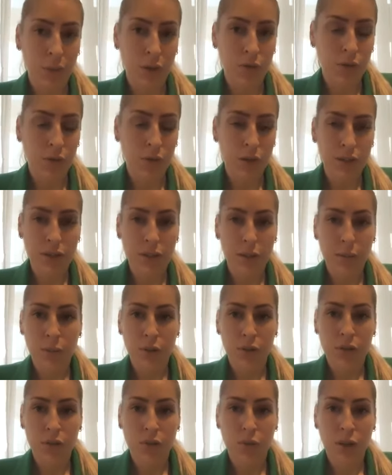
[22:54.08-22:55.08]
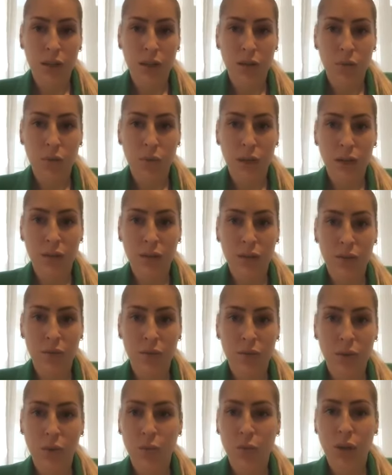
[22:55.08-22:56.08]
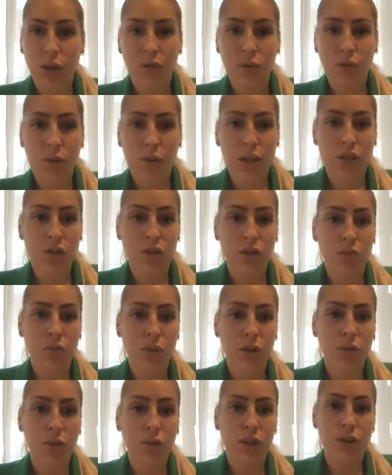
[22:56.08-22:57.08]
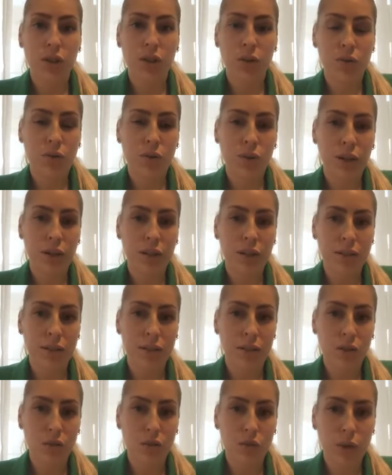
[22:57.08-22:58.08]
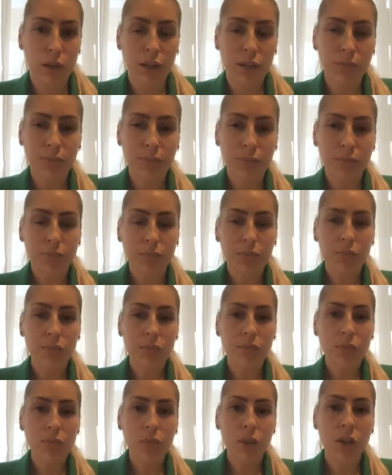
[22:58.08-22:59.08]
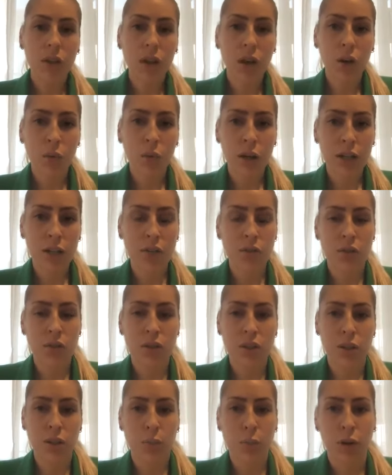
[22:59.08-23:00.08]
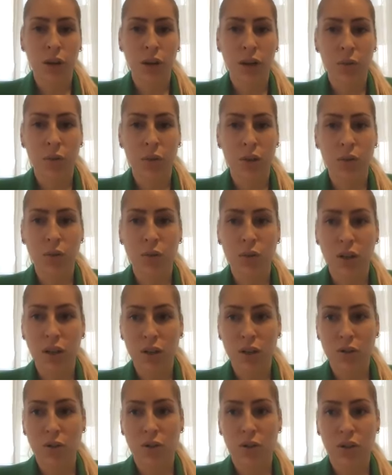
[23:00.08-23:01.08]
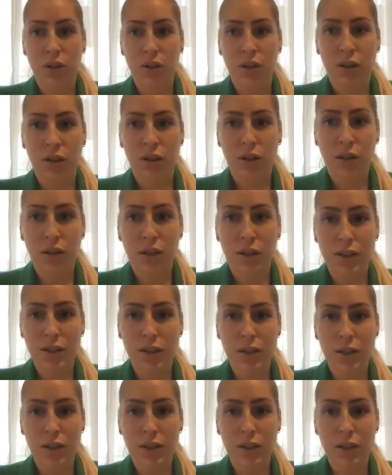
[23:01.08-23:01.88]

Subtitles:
for example, as well, when we have a question, we reach out to Alistair as well. Now, one interesting part I want to touch on is